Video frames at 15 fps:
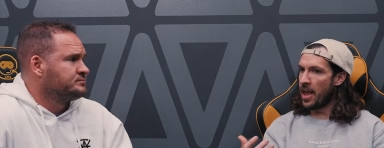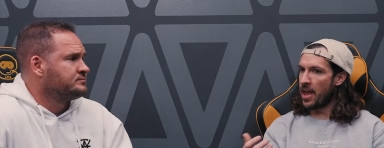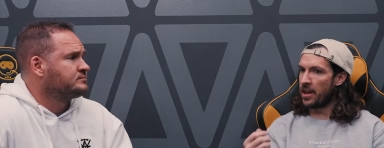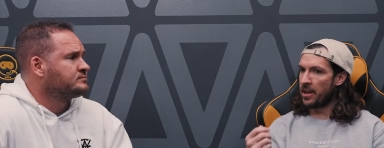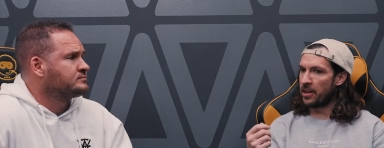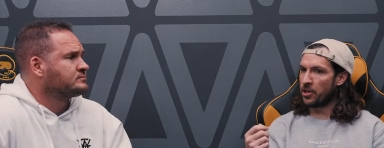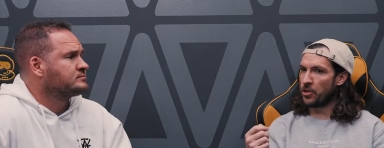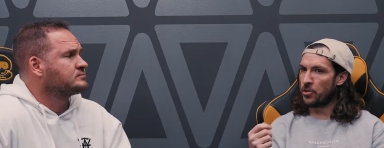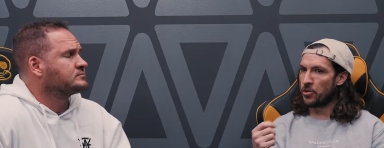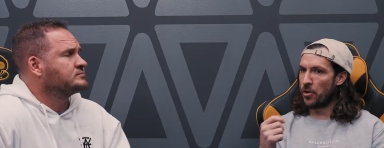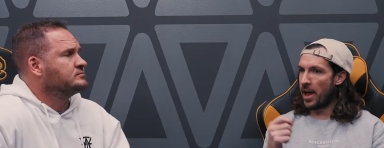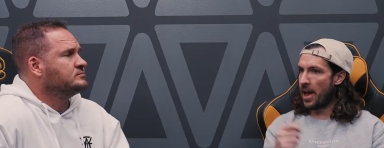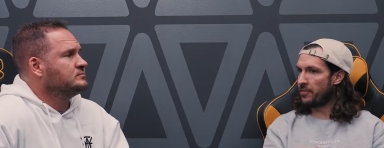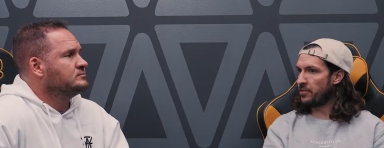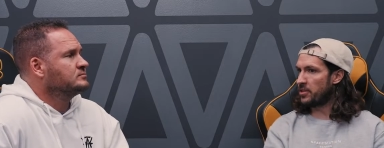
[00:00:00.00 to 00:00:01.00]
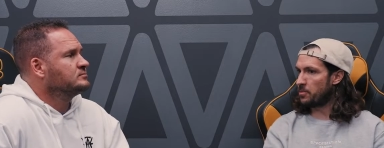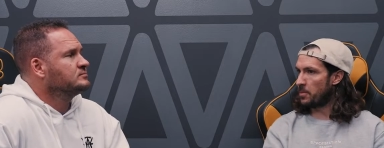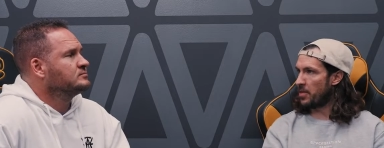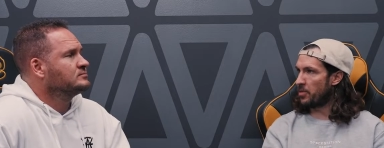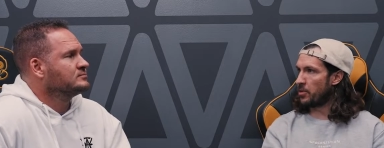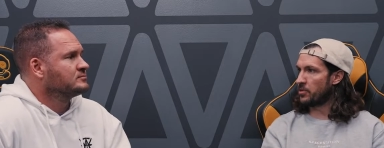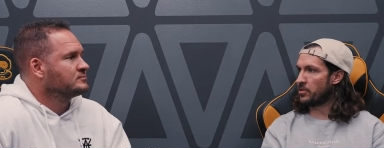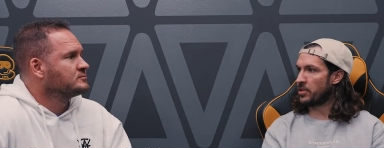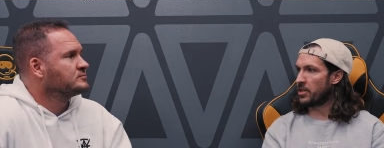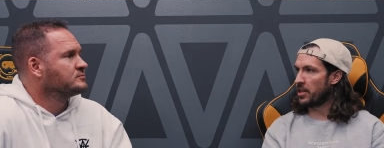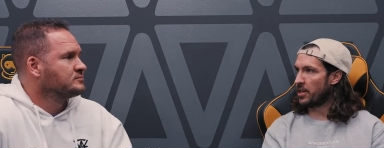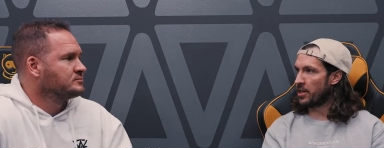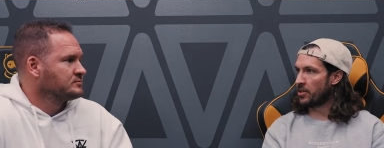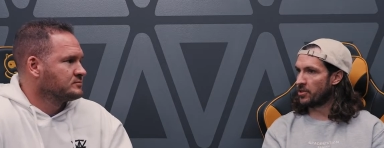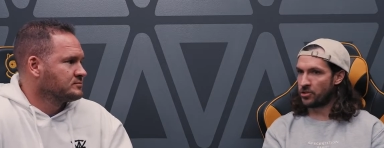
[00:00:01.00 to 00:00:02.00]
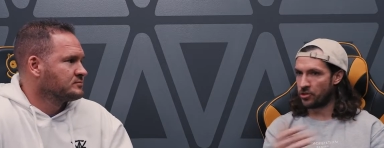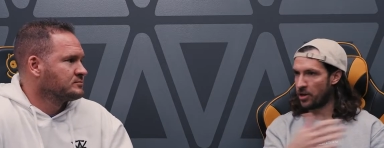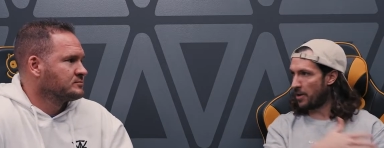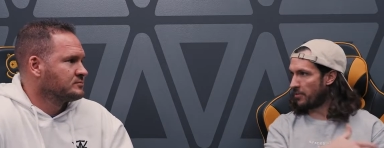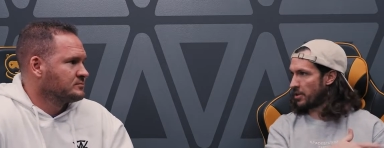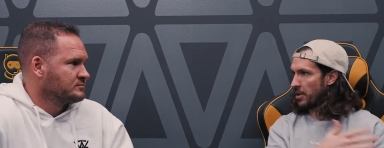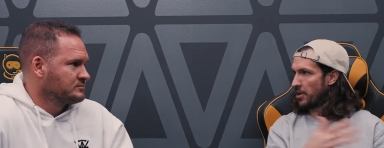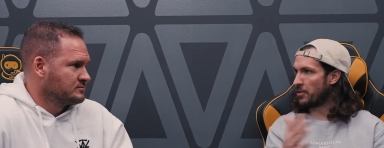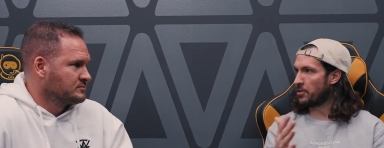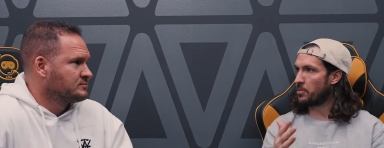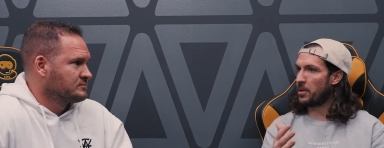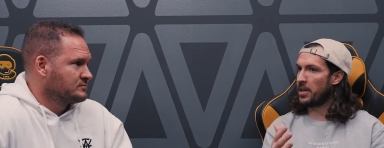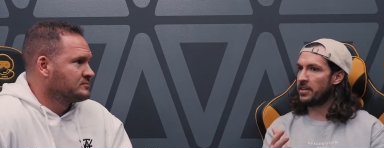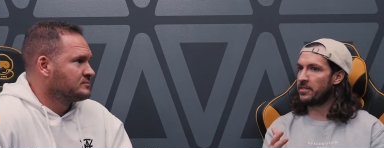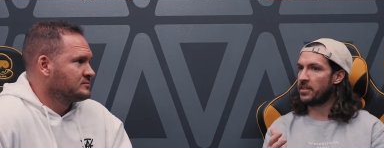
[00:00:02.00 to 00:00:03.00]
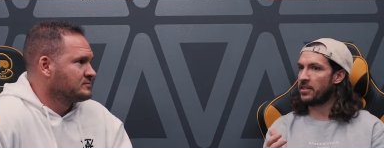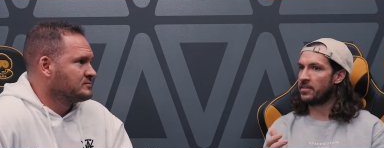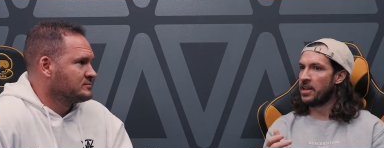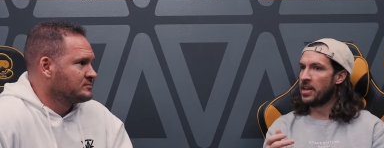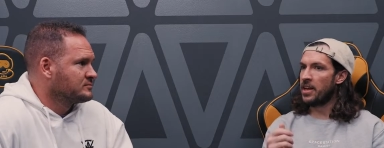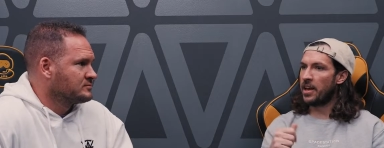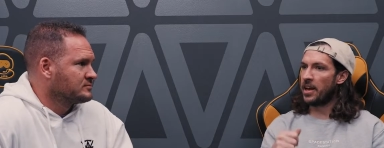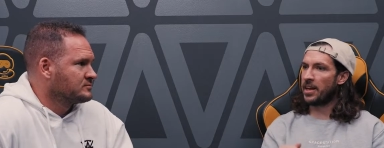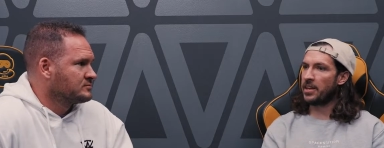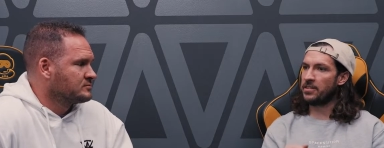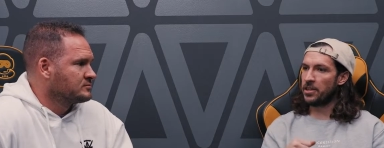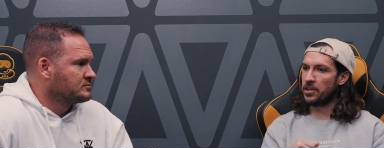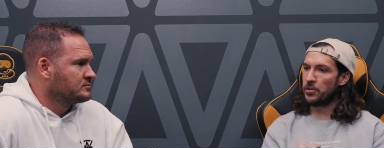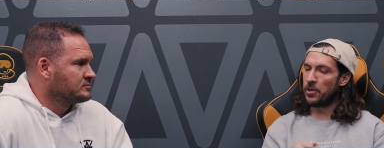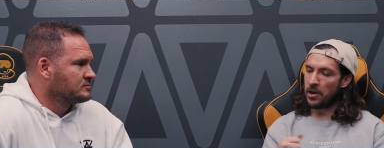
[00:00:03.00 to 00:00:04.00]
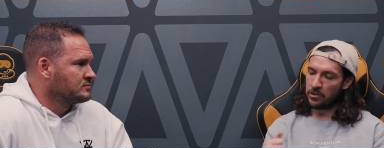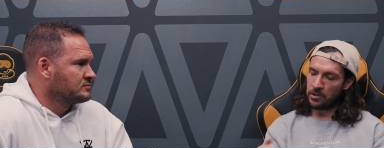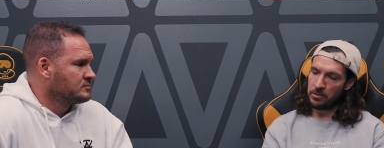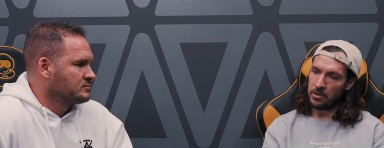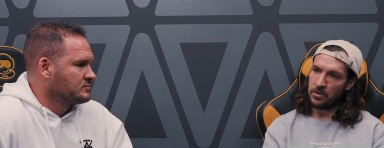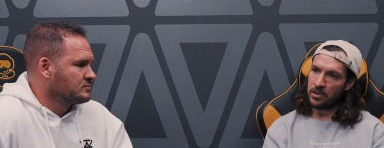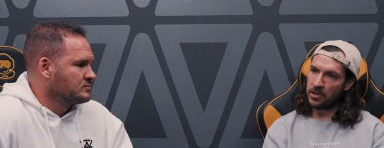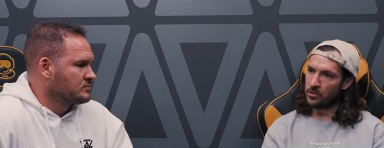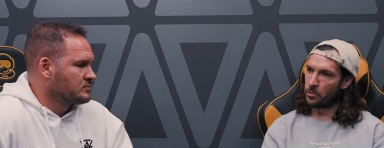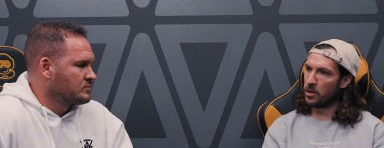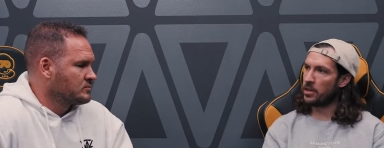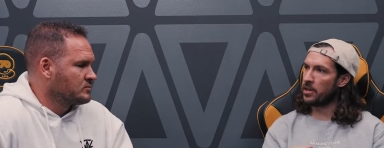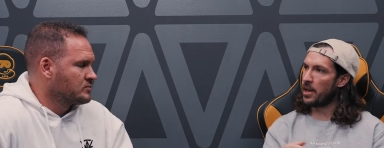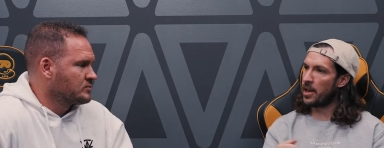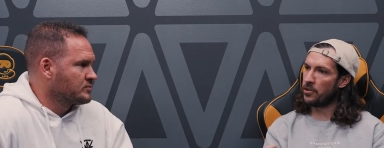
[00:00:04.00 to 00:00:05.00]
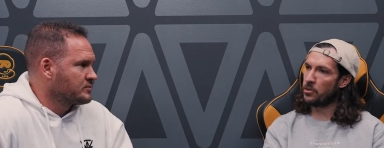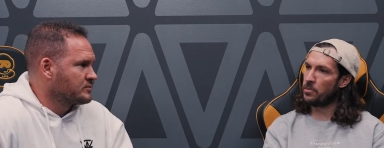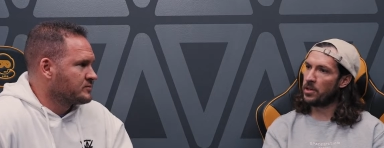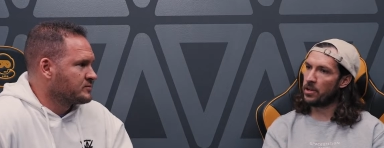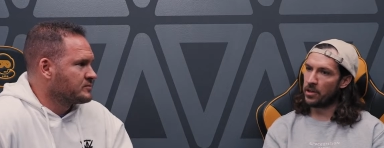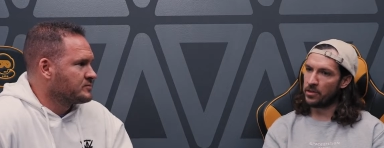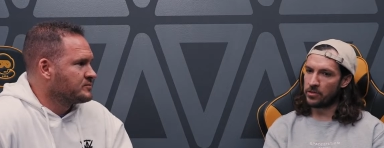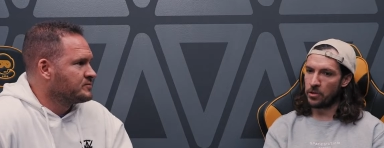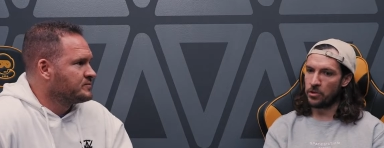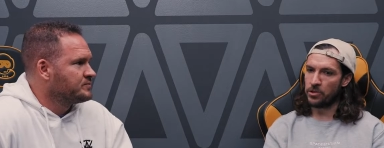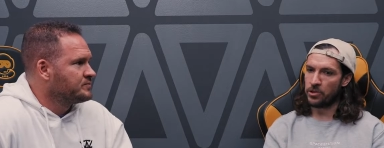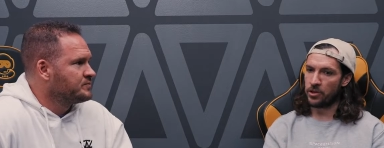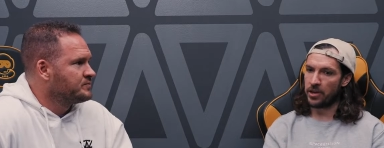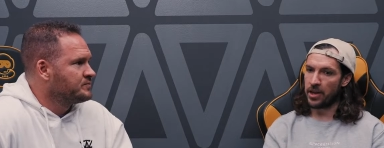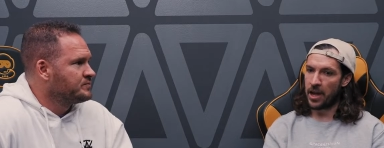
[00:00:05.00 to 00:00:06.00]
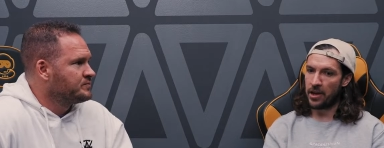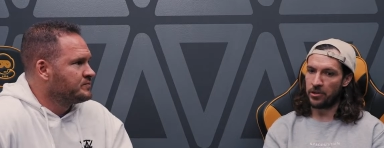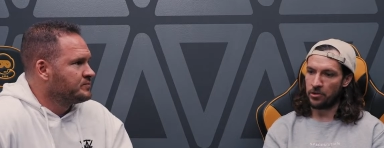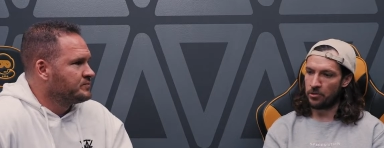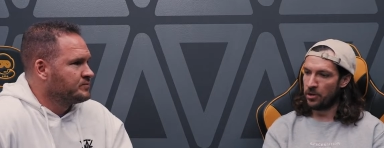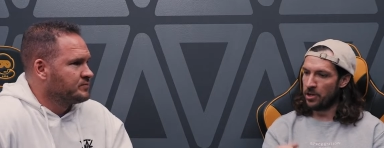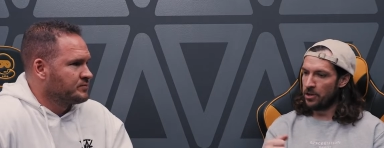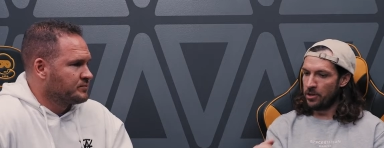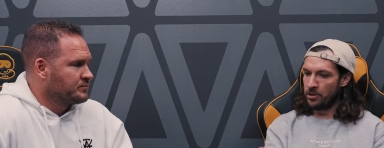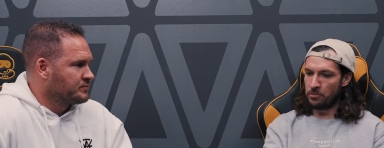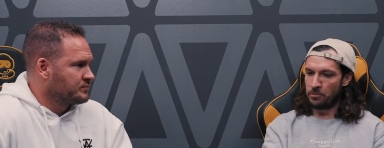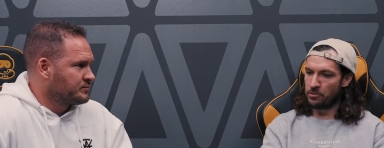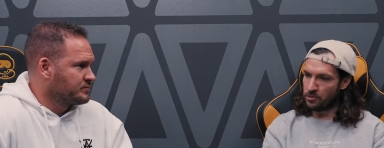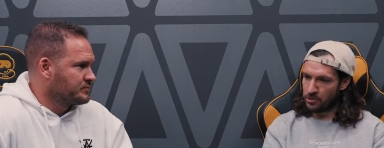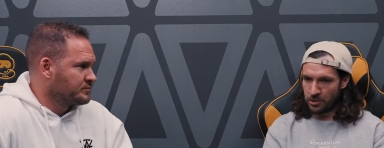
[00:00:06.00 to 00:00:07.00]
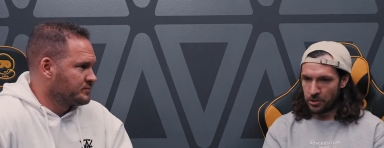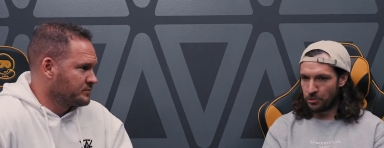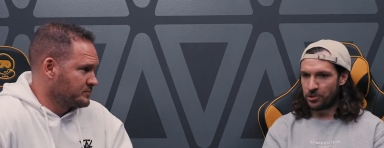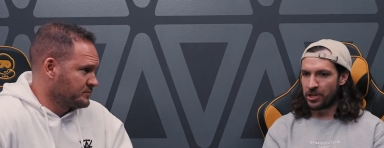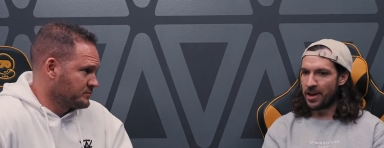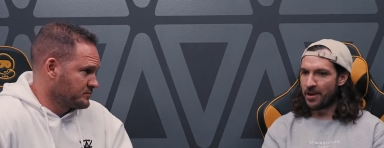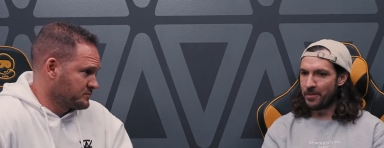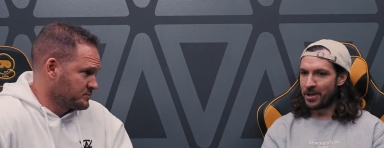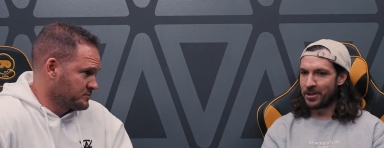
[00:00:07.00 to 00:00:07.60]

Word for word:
Speaker 1: And you don't have to spend those years traveling to all those places. And I can tell you how communities work, and how you build on social, and how you you jam